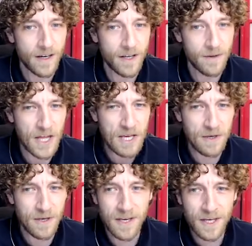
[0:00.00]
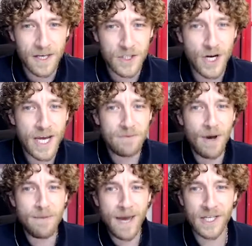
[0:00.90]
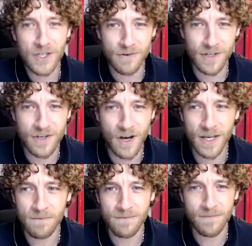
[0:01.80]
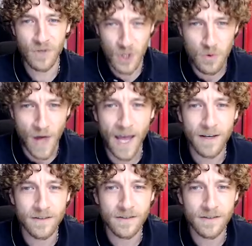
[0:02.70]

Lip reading: And I think Jane, my manager at the time, knew that.